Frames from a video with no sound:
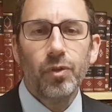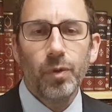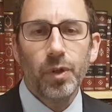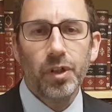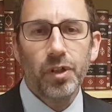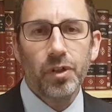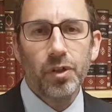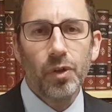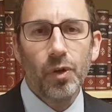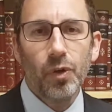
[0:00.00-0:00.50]

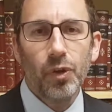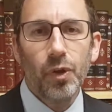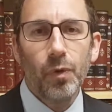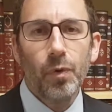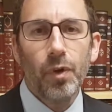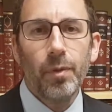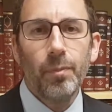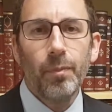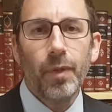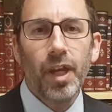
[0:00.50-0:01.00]
ensure that
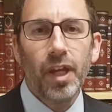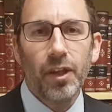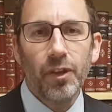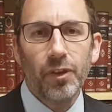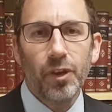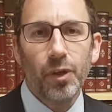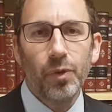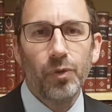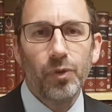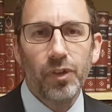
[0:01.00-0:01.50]
we make
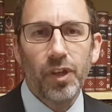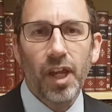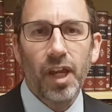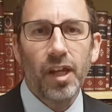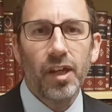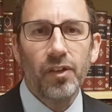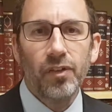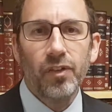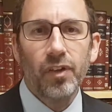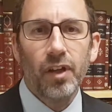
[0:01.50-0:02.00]
those
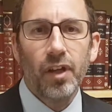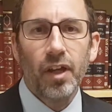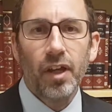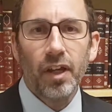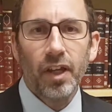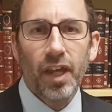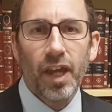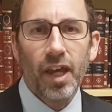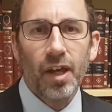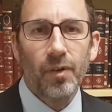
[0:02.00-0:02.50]
days
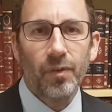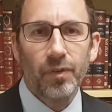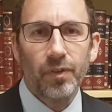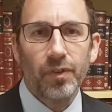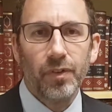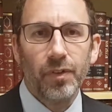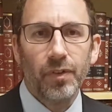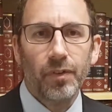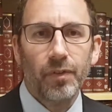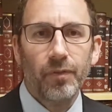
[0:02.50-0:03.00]
count,